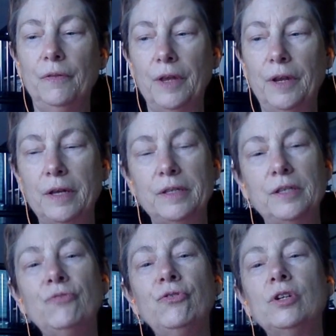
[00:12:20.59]
that
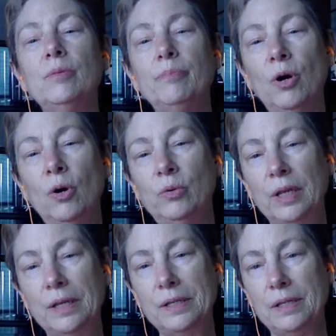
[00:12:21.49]
has different
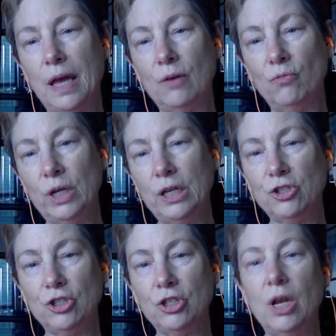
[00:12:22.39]
components that
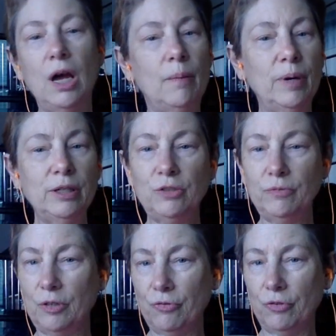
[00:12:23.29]
reach a bunch
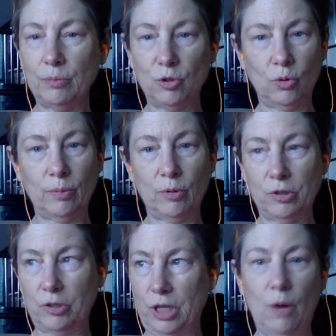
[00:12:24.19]
of different
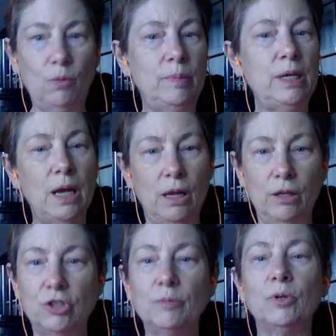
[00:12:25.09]
absorbers that would be
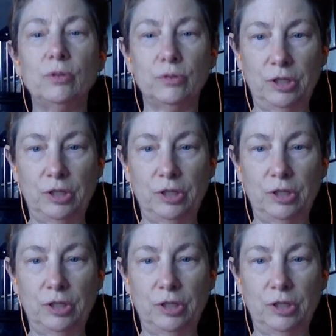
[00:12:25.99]
eligible,